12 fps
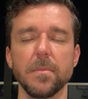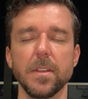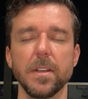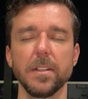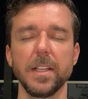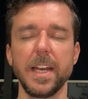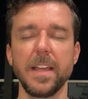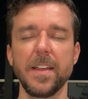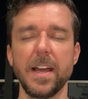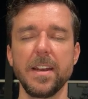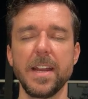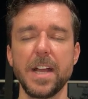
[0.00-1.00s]
Letting
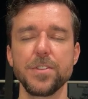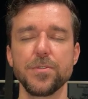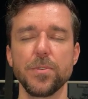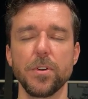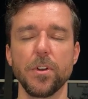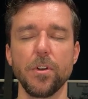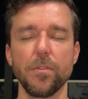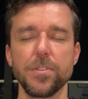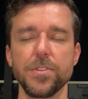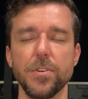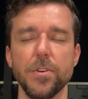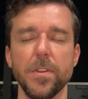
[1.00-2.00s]
that natural
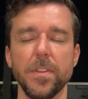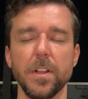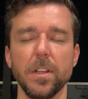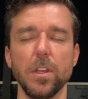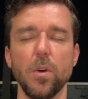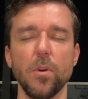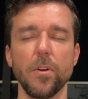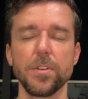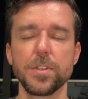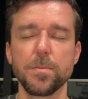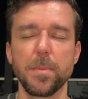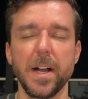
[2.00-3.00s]
curvature in the lower
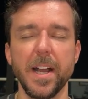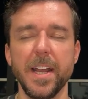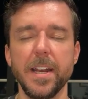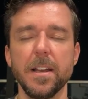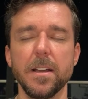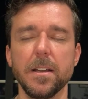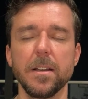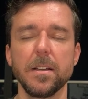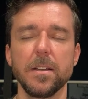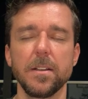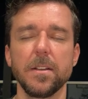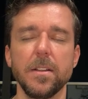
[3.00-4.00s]
spine,
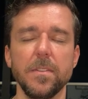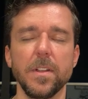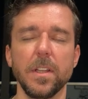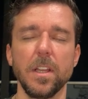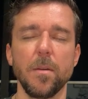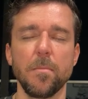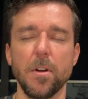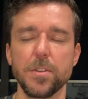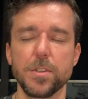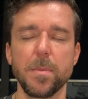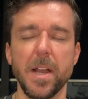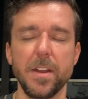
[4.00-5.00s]
in the lumbar
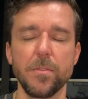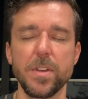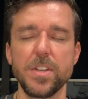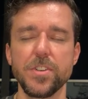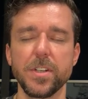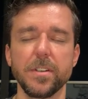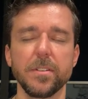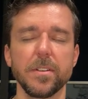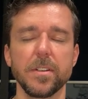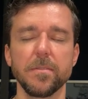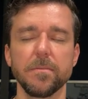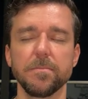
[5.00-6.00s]
spine region,
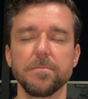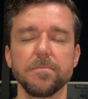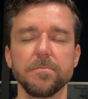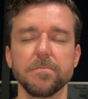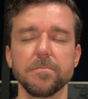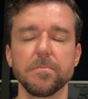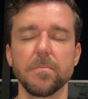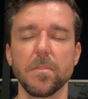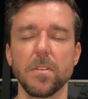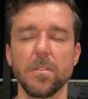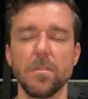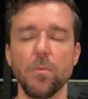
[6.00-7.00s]

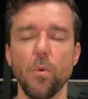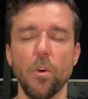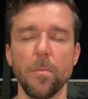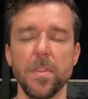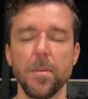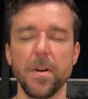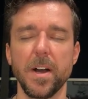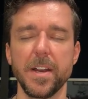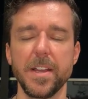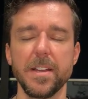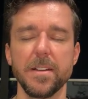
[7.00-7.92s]
form in the body.